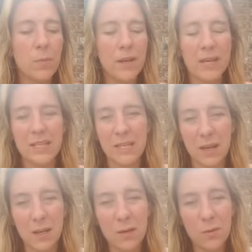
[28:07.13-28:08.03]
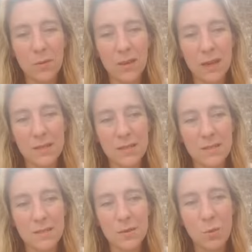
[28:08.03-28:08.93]
But I can tell you
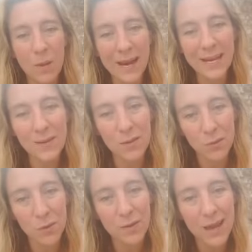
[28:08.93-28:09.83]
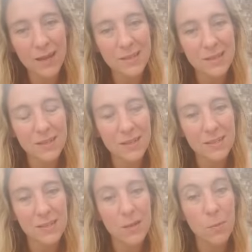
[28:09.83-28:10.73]
that the way through that
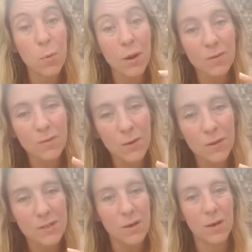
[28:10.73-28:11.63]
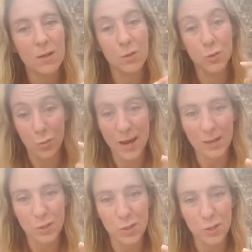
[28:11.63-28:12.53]
is to, number one, focus on
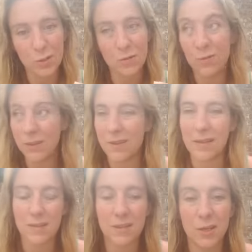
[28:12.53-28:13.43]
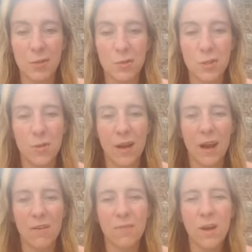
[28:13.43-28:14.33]
gratitude for the things that you do
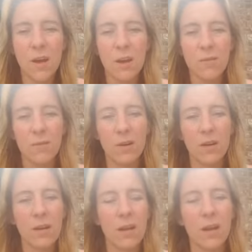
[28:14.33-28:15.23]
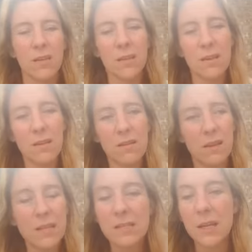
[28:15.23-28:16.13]
have, for the
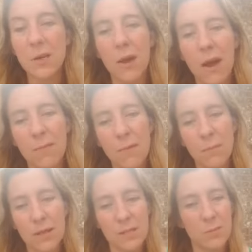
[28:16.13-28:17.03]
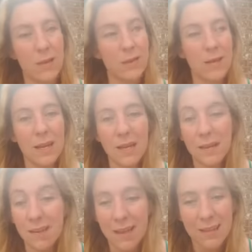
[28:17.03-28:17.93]
things that you have been blessed
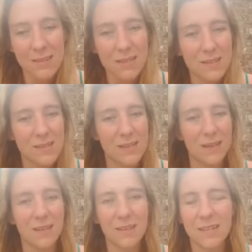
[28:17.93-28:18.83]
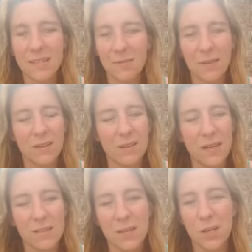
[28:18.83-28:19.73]
with, the lessons, the different
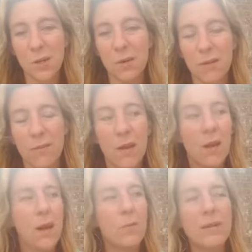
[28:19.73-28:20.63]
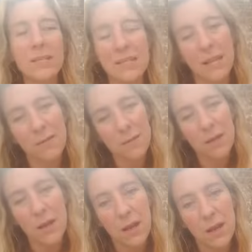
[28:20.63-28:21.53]
things that you have received
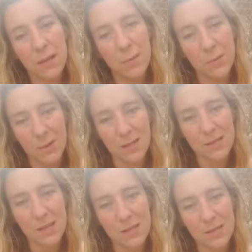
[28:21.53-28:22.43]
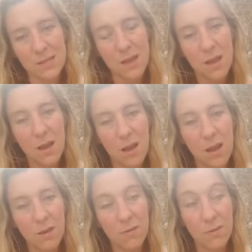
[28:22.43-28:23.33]
in the process
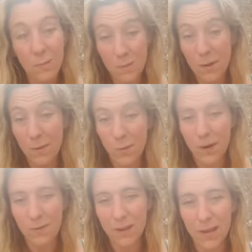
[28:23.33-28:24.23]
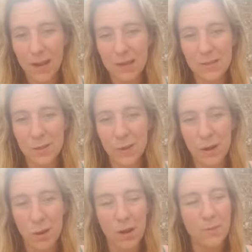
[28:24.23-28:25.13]
of maybe whatever the heck is
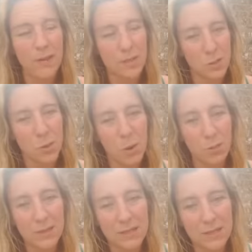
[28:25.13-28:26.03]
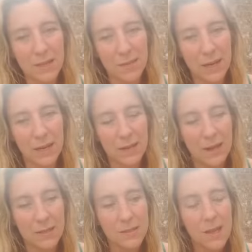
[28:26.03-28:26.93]
going on, because you are receiving in
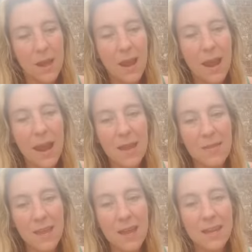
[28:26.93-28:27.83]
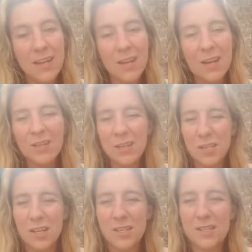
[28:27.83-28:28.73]
that. And then to
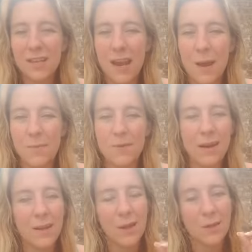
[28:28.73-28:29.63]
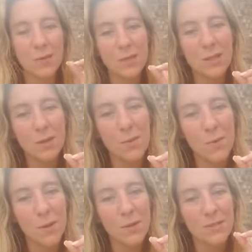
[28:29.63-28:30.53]
just captivate on those little
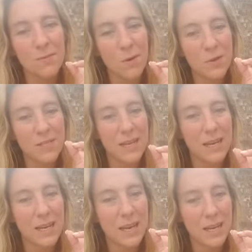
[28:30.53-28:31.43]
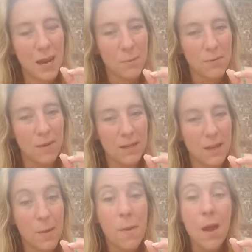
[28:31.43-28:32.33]
moments, focus in and captivate
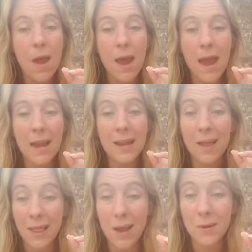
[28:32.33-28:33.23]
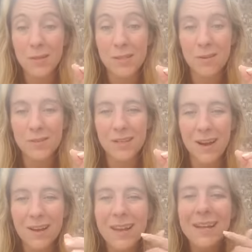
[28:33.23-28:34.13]
them, and allow yourself to
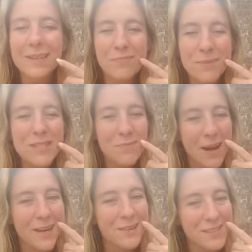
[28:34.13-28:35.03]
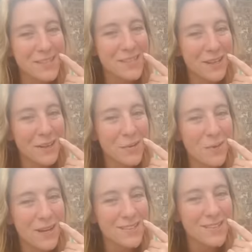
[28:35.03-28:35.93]
kind of like smile just a little
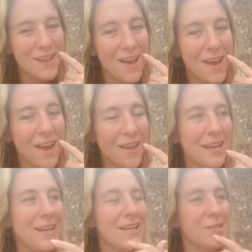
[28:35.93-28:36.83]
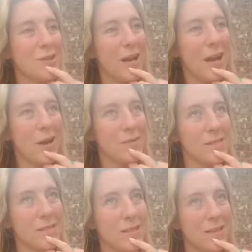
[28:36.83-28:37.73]
bit. Like yesterday I
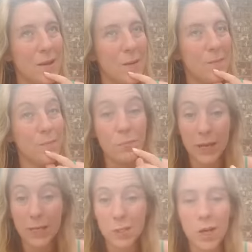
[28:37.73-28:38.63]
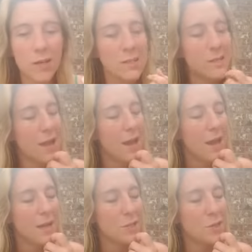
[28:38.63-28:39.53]
was playing darts,
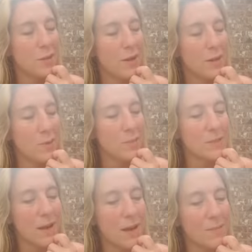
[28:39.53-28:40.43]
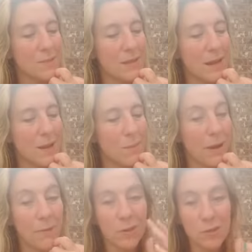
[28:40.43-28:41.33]
and I turned around a couple times, and
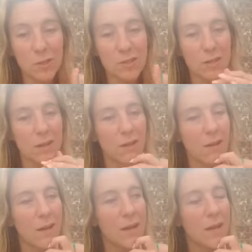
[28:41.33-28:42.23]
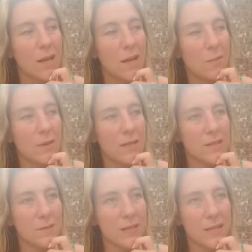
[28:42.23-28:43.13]
my future son-in-law, him with
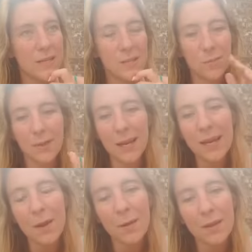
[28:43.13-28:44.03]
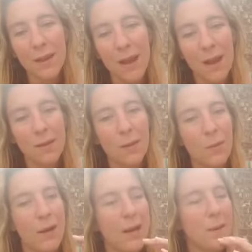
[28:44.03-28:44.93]
his three kids, are playing out in the
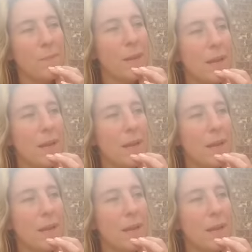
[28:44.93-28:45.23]
alleyway.